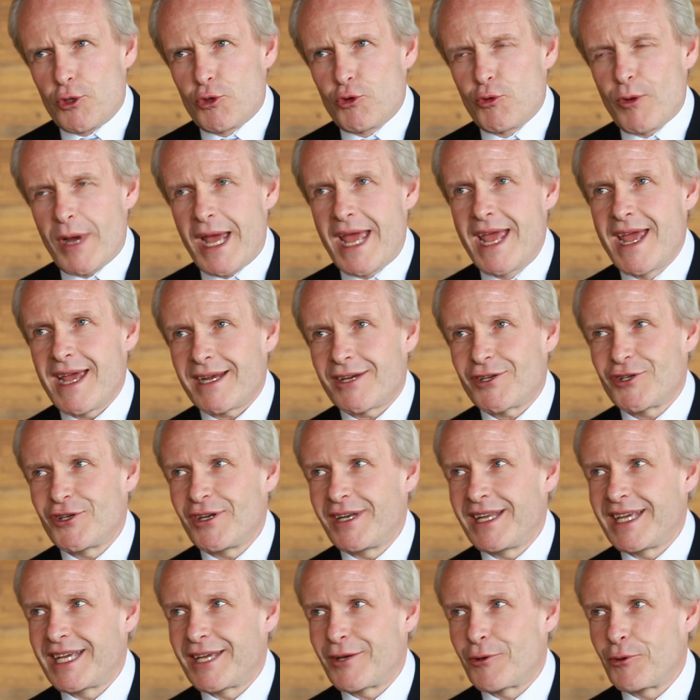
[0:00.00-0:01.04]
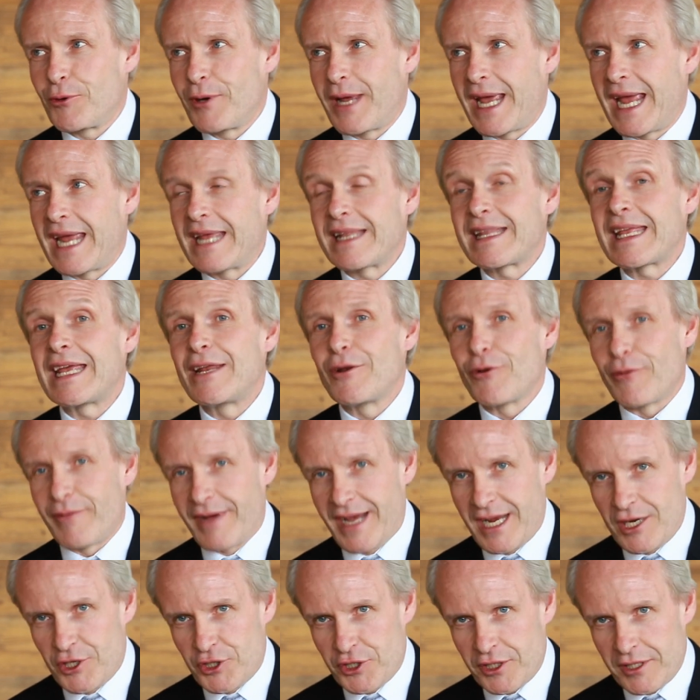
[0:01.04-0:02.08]
to actually create
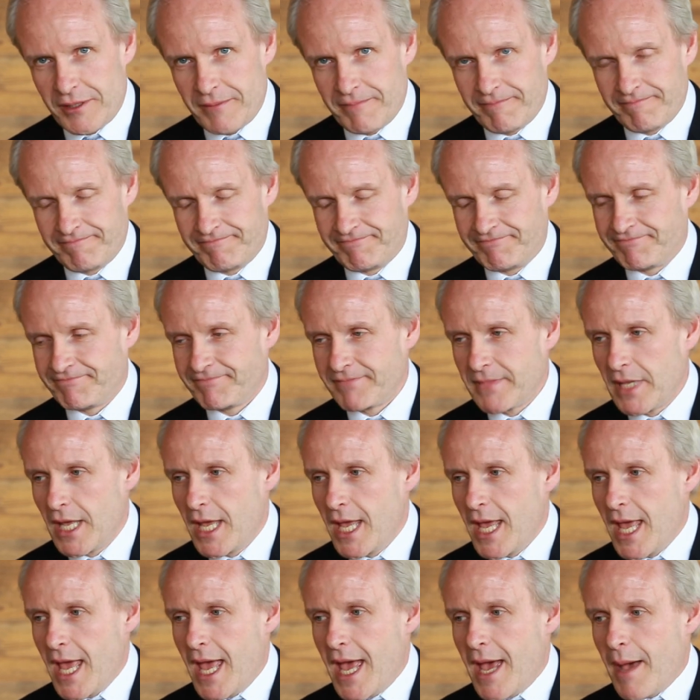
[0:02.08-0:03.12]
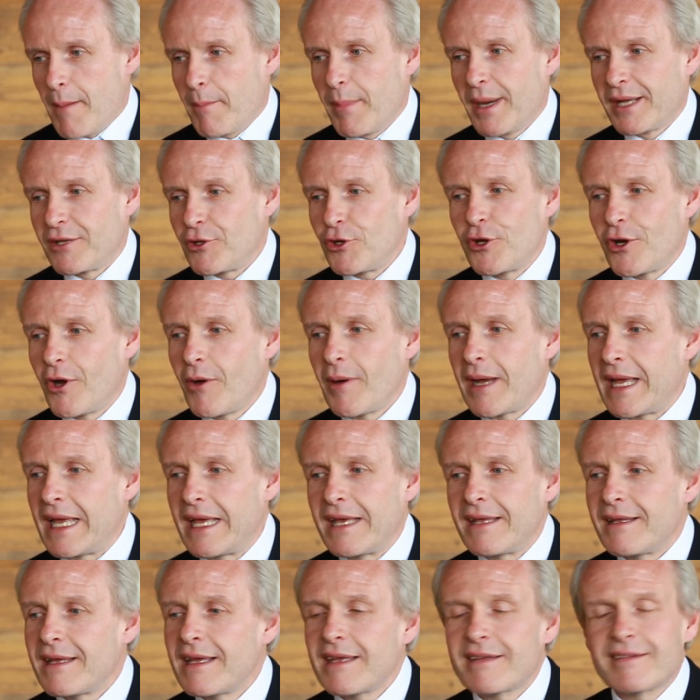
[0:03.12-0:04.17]
innovation. But you know,
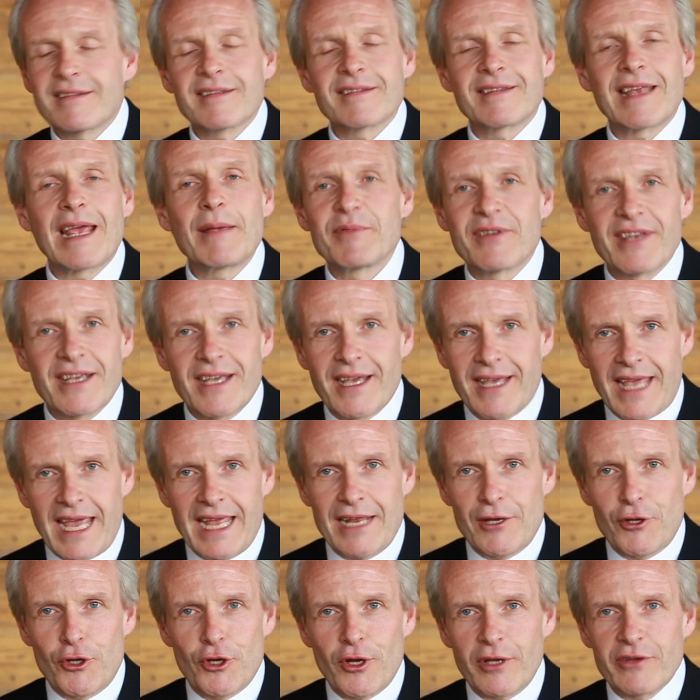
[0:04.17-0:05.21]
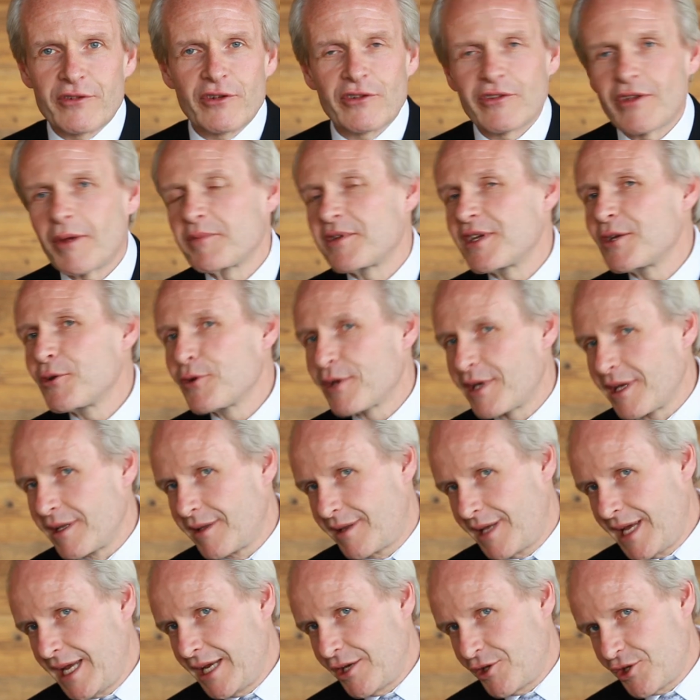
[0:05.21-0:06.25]
it's the same thing again. You know, it's not something you
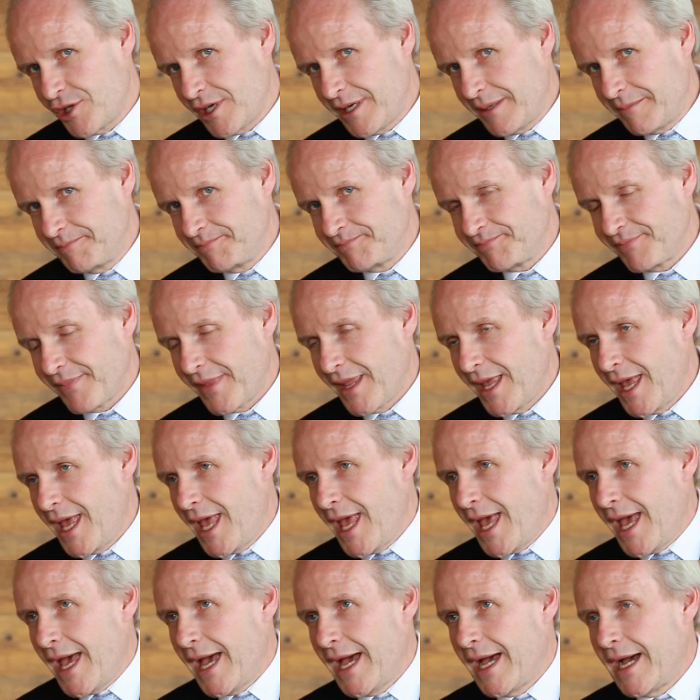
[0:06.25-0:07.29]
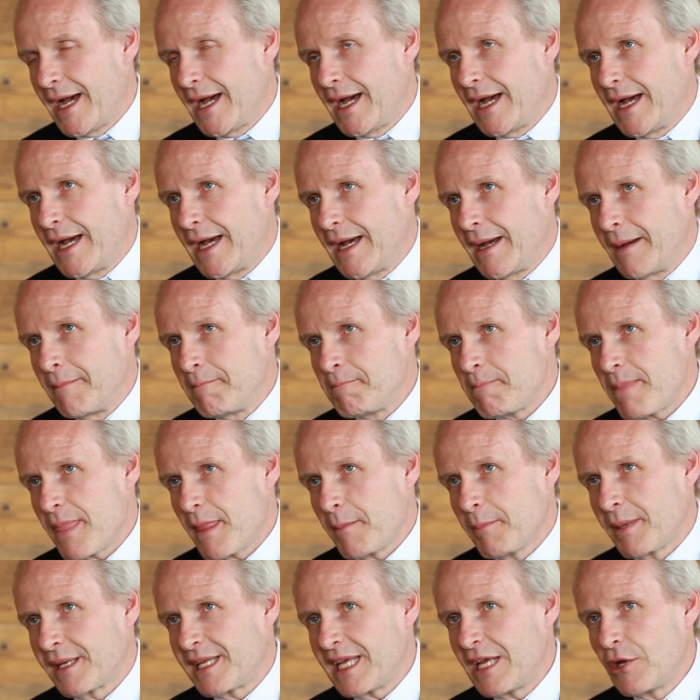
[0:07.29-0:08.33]
can teach.
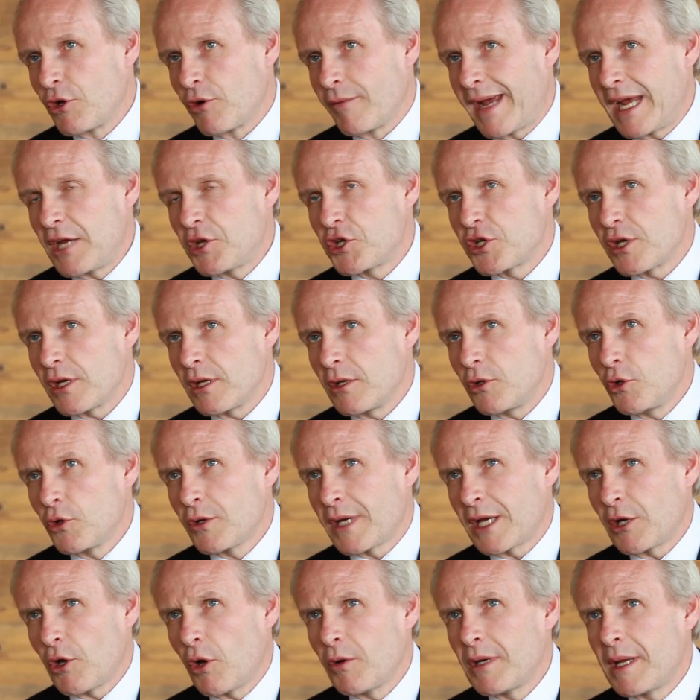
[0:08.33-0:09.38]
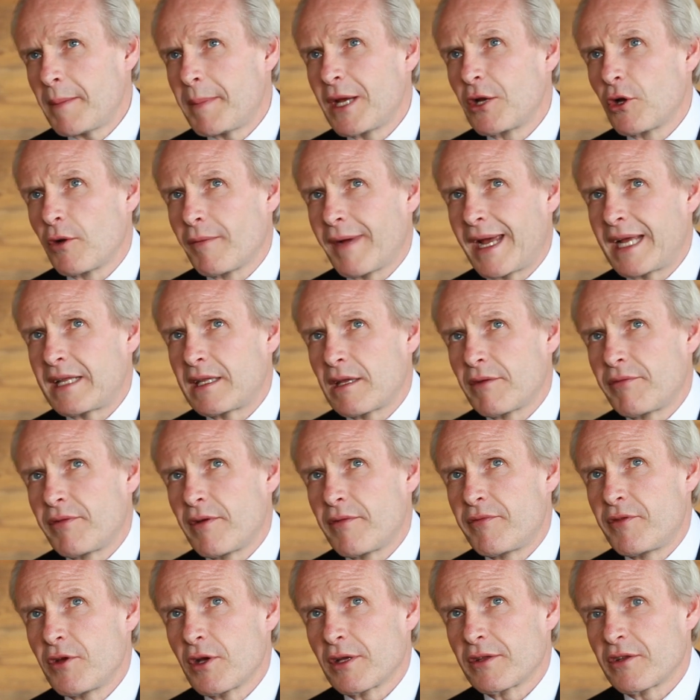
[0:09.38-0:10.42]
But innovation, you can only be innovative
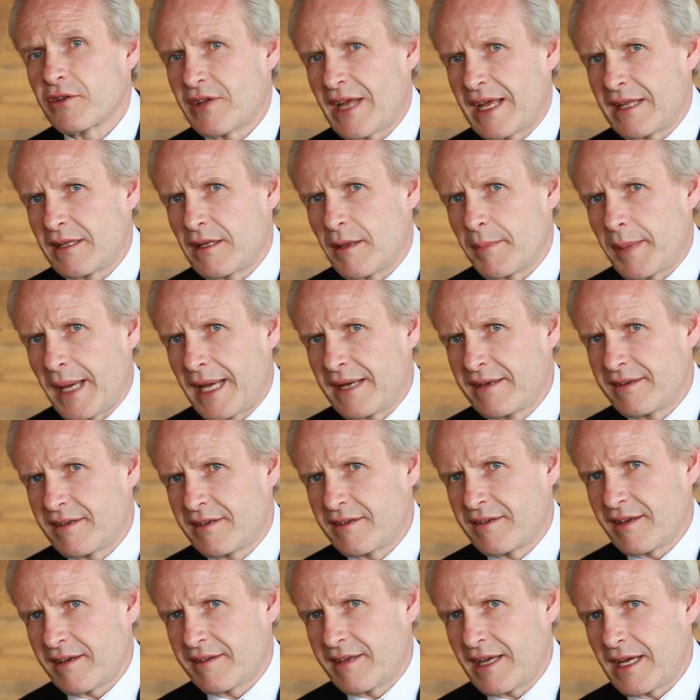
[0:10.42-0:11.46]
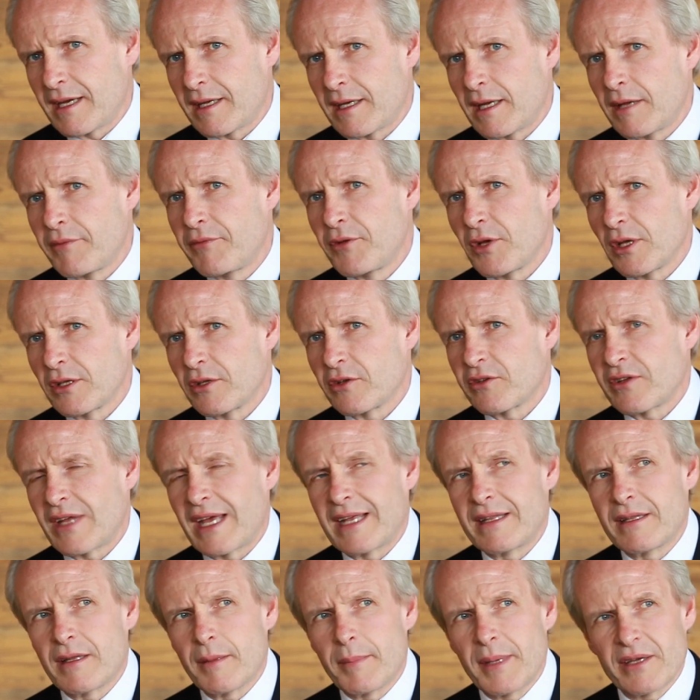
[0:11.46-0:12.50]
if you understand the basics, I think, and if you
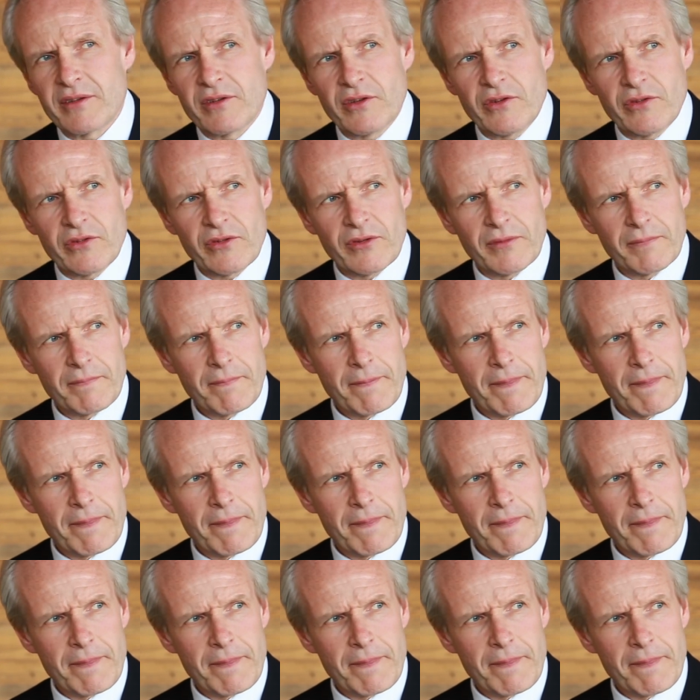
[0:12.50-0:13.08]
understand the business.